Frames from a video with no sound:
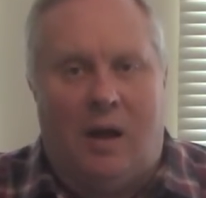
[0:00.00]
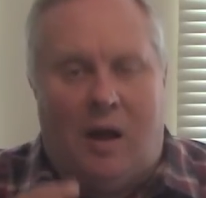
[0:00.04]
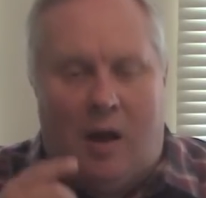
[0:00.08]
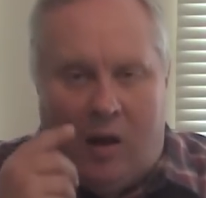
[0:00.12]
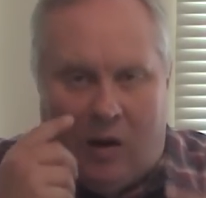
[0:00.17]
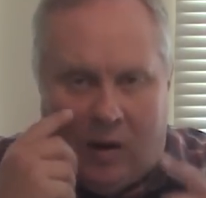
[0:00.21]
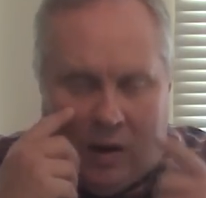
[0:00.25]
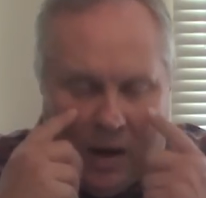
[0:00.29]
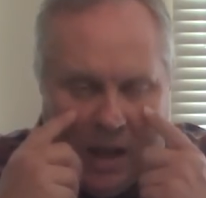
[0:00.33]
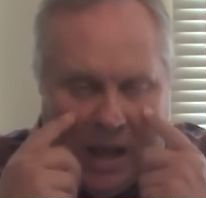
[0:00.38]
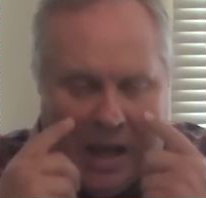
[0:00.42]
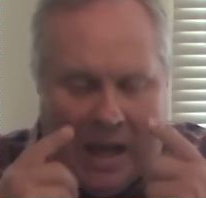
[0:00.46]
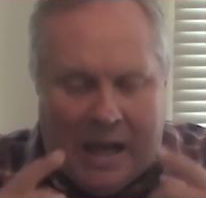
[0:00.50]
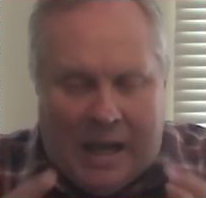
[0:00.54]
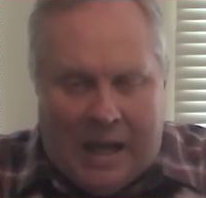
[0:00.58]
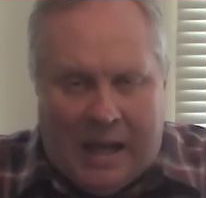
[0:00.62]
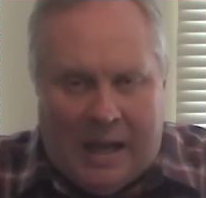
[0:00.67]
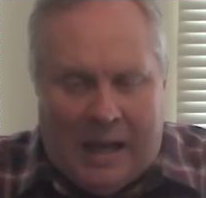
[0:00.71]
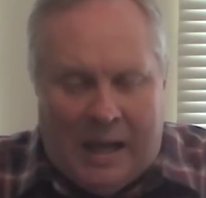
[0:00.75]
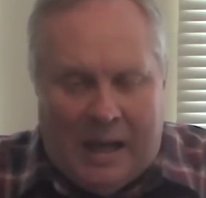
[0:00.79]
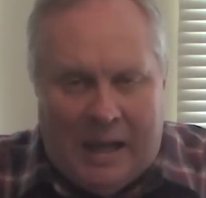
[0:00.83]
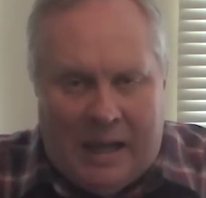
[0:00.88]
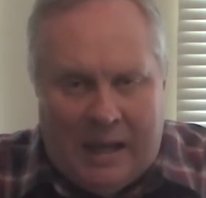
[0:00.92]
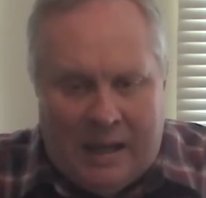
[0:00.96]
our
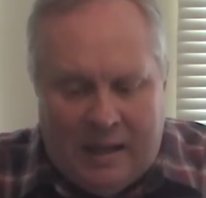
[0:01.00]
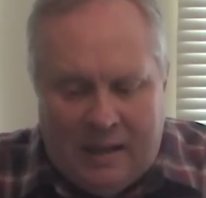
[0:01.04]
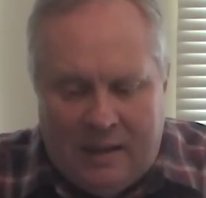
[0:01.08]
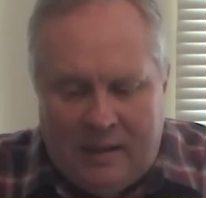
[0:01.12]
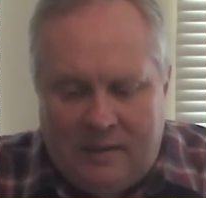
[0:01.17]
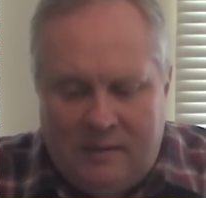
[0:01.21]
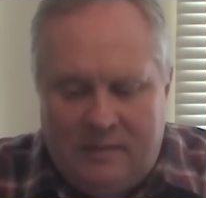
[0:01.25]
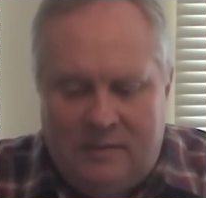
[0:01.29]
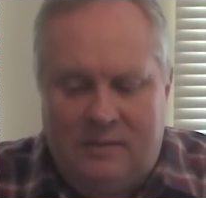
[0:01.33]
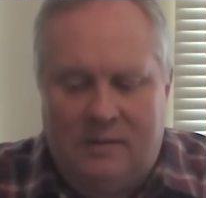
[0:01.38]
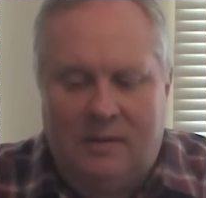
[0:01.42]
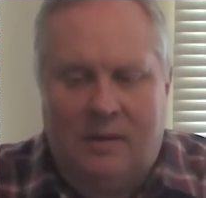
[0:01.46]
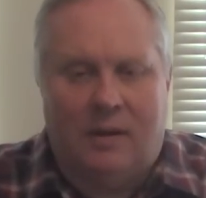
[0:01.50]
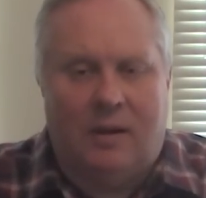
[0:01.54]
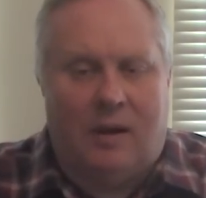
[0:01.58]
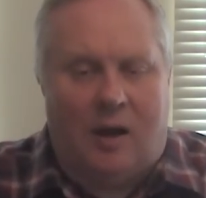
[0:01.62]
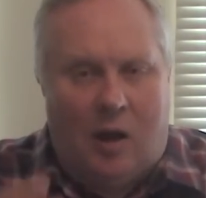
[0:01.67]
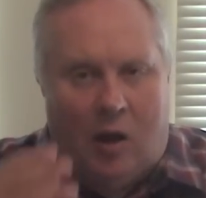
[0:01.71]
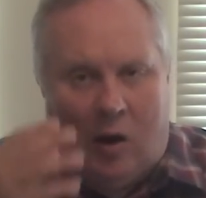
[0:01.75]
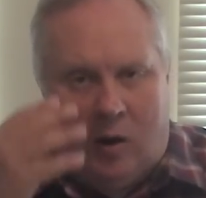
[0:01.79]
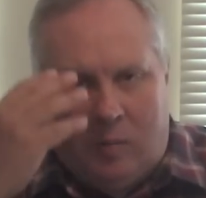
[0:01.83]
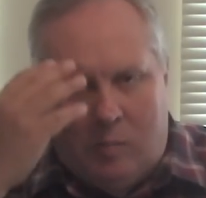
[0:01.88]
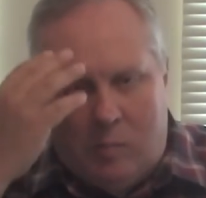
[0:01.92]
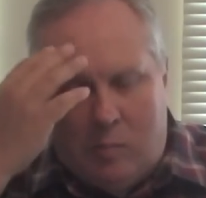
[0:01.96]
eyes,
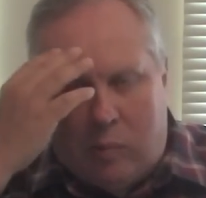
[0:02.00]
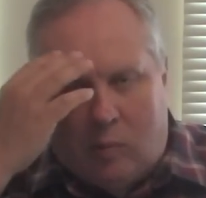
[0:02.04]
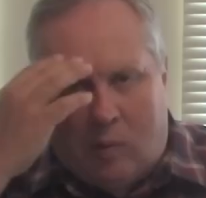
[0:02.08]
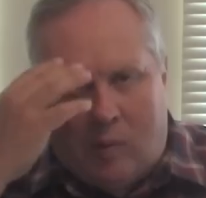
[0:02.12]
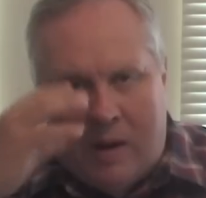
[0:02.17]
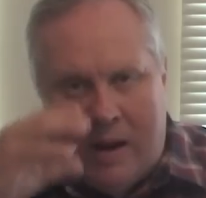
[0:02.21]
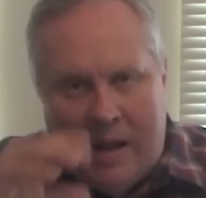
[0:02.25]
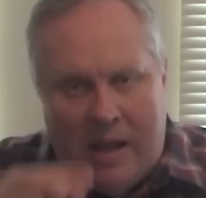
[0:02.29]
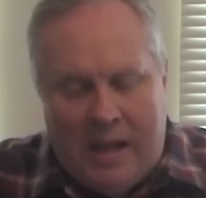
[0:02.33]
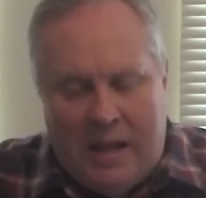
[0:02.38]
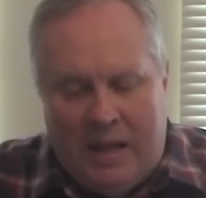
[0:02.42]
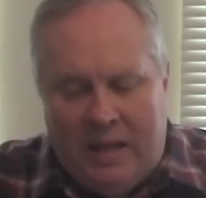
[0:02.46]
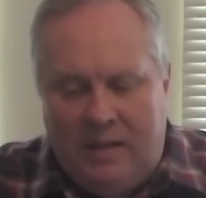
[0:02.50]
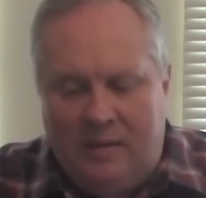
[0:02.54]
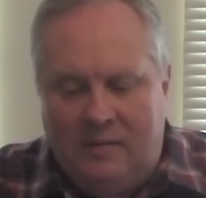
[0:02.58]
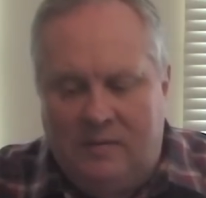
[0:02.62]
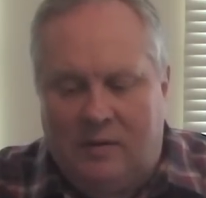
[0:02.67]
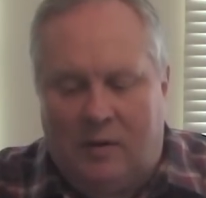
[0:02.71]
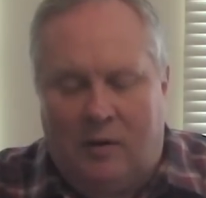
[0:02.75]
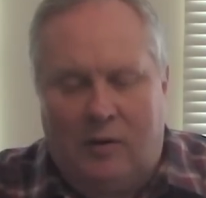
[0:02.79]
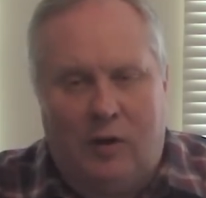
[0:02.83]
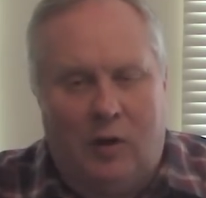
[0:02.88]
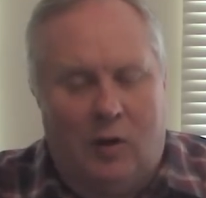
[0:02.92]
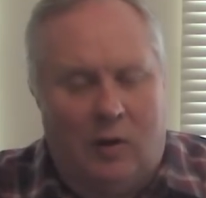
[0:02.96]
our
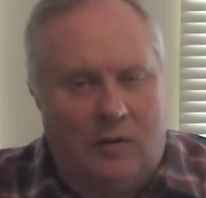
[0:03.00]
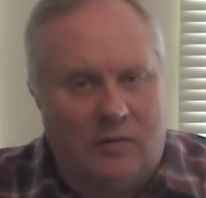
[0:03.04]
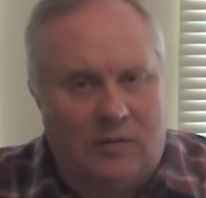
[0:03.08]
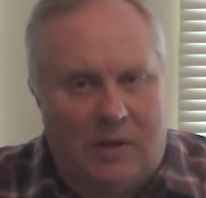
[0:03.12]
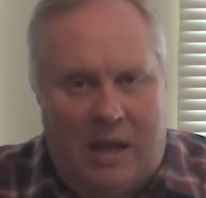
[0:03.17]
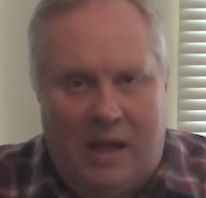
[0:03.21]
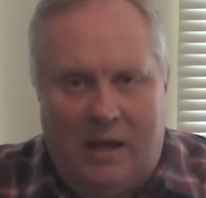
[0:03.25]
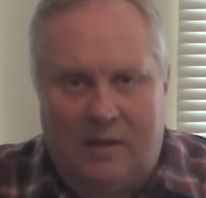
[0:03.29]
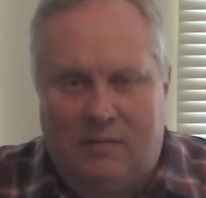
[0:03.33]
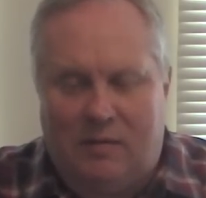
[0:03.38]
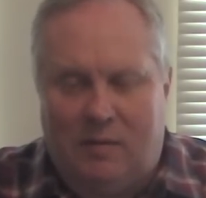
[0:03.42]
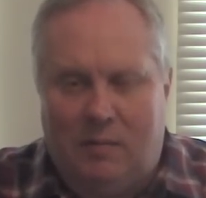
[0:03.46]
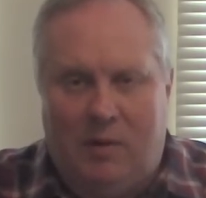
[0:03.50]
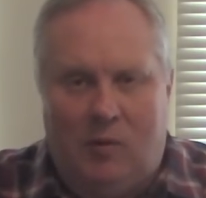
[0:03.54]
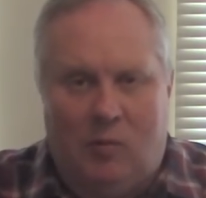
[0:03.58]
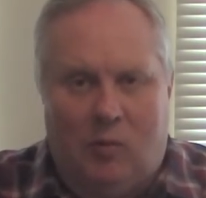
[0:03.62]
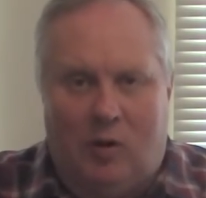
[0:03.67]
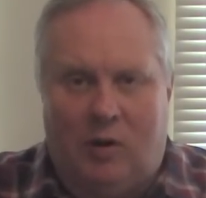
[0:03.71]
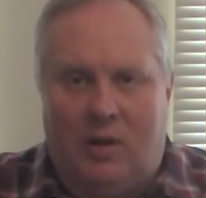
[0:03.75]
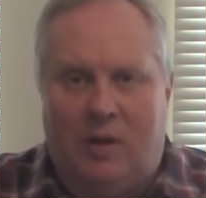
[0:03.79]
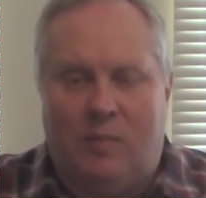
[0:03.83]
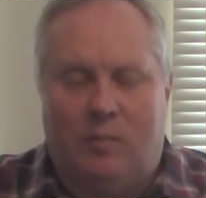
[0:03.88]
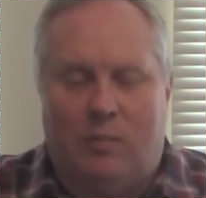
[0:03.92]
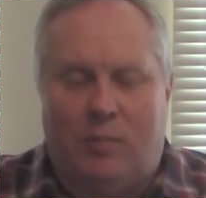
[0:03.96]
brains, our neurons, has to be
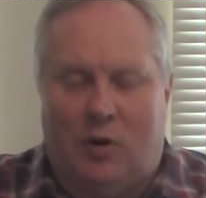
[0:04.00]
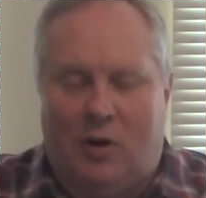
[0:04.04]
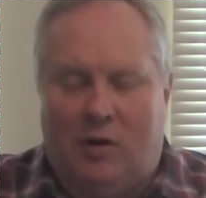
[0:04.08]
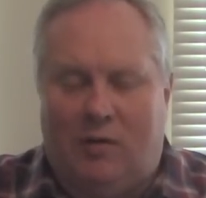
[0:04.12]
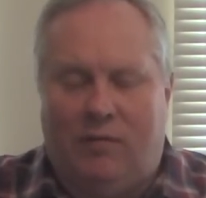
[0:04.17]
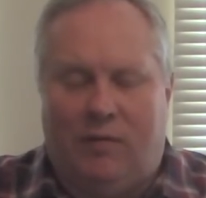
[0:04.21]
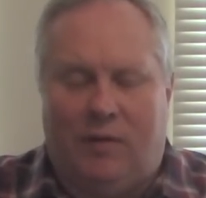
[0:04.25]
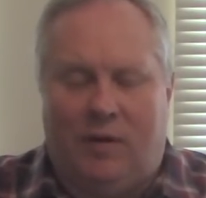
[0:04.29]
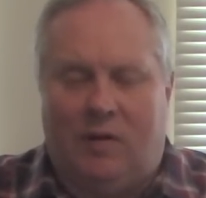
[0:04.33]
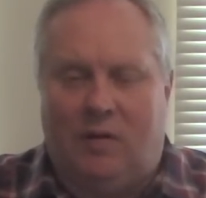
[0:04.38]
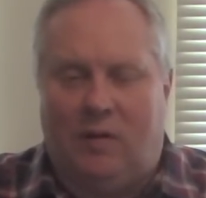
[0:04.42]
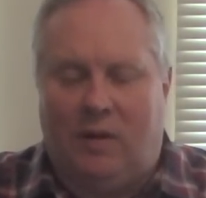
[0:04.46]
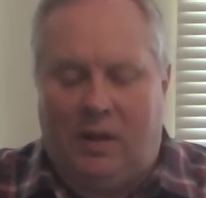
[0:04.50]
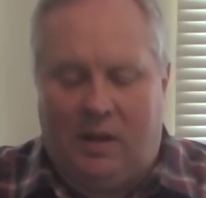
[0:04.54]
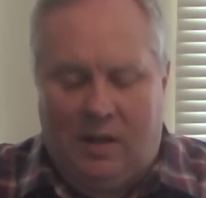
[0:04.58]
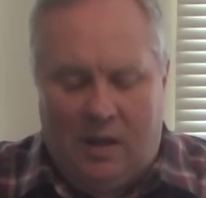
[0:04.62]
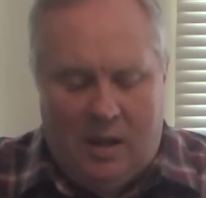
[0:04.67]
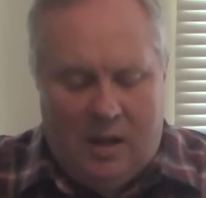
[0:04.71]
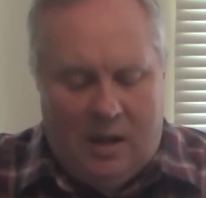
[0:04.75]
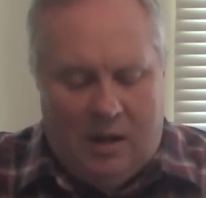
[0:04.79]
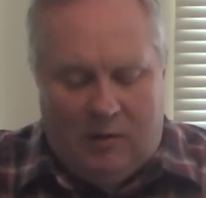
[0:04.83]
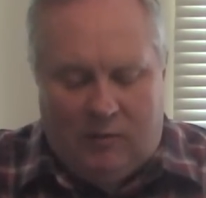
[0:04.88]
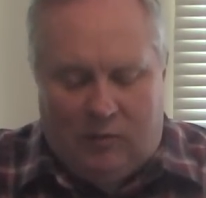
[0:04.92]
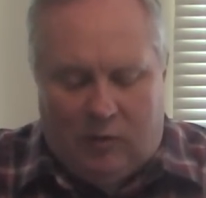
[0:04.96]
working perfectly
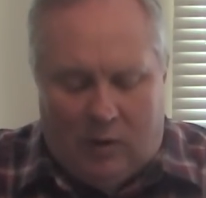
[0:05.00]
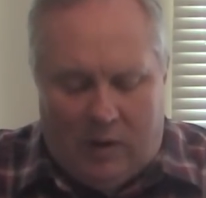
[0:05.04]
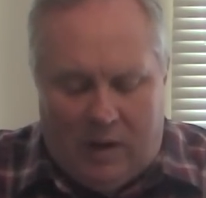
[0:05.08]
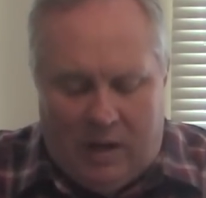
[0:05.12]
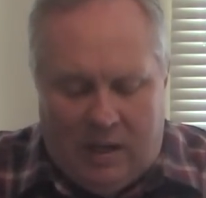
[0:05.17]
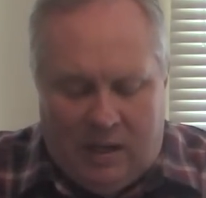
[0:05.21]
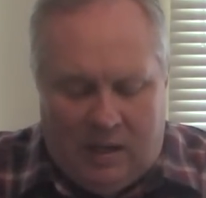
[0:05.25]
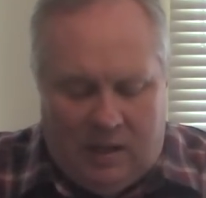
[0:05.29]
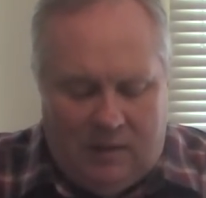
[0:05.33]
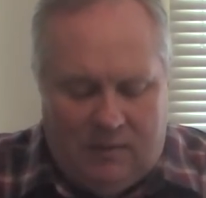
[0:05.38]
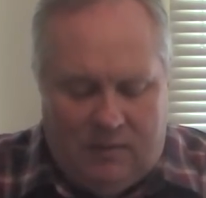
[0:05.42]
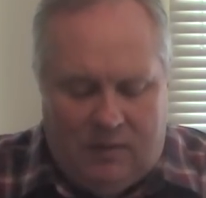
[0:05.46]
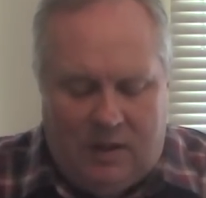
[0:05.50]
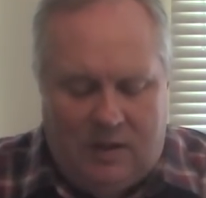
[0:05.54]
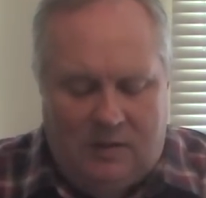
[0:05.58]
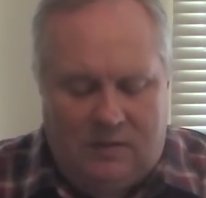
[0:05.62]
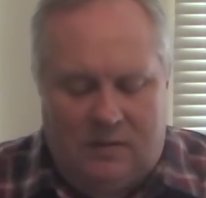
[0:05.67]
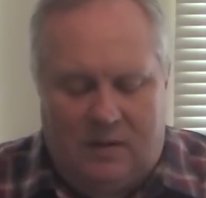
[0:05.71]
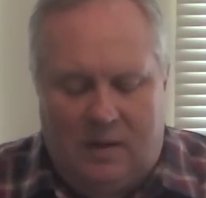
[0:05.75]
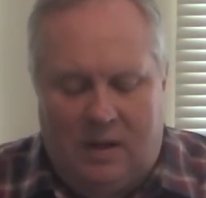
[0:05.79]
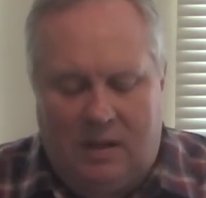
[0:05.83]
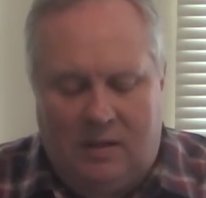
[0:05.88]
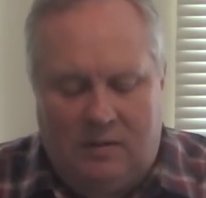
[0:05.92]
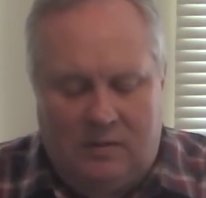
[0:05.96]
for any of
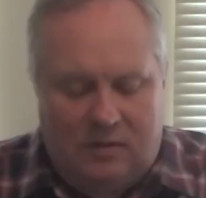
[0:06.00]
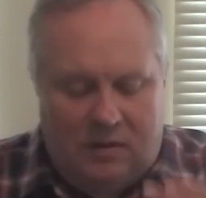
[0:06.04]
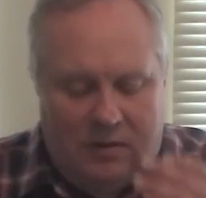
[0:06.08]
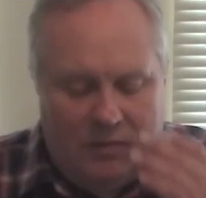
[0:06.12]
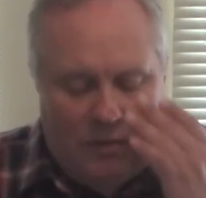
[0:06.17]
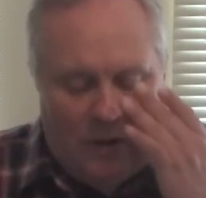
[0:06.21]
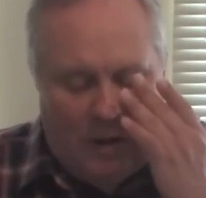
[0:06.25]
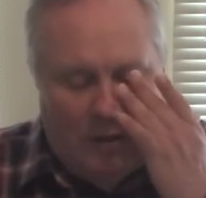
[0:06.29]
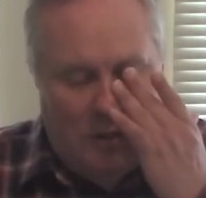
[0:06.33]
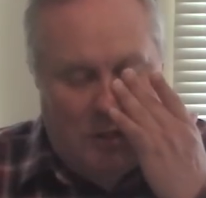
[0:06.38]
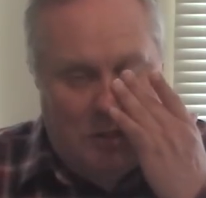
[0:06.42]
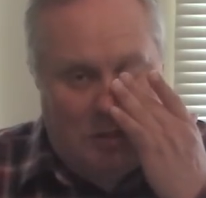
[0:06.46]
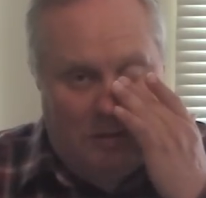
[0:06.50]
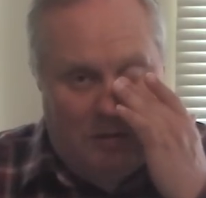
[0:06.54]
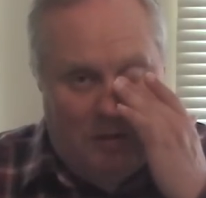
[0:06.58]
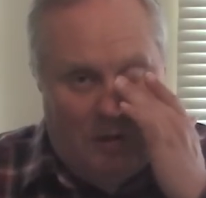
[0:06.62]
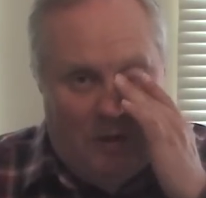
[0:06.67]
these things to function.